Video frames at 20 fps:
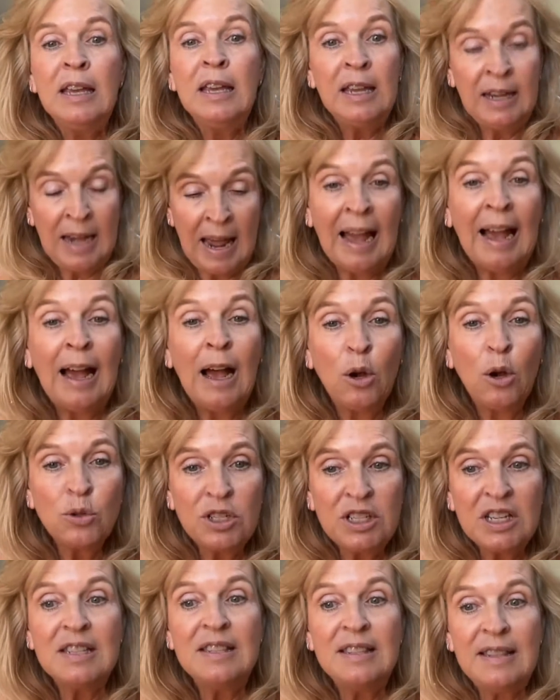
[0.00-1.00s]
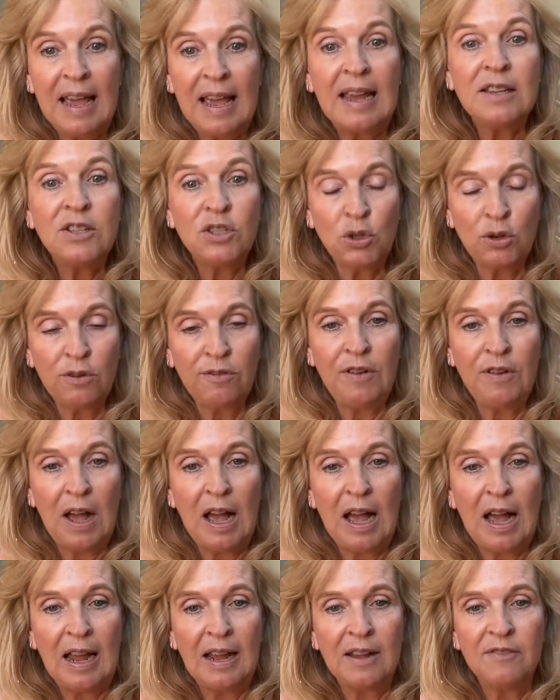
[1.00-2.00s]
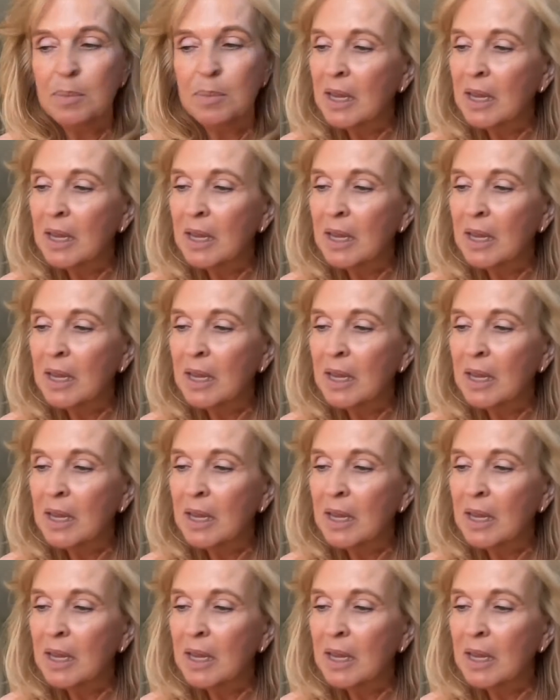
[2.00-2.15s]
and how did they survive?